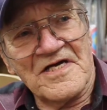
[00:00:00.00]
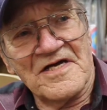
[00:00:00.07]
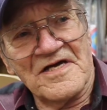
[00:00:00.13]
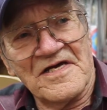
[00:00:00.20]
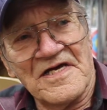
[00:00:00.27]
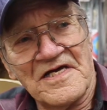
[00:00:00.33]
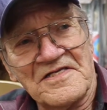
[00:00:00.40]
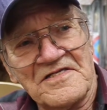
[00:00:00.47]

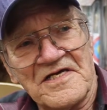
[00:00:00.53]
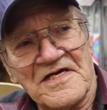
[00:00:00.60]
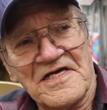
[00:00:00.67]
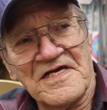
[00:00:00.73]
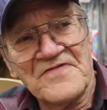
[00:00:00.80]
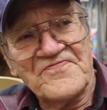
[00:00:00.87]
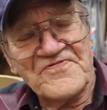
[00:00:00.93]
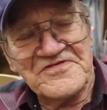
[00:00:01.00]
in
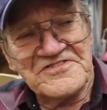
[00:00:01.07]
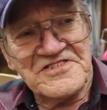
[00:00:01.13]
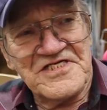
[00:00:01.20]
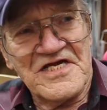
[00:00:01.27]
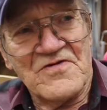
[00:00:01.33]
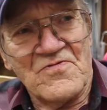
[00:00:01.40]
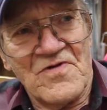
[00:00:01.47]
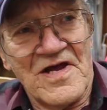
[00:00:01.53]
the
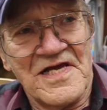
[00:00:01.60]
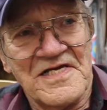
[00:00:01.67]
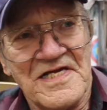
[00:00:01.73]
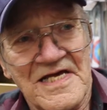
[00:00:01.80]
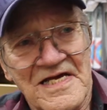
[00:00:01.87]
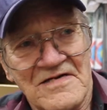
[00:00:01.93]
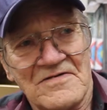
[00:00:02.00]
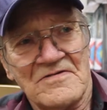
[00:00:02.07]
infancy right
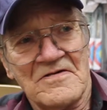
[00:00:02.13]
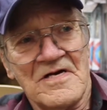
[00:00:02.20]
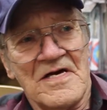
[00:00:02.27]
now,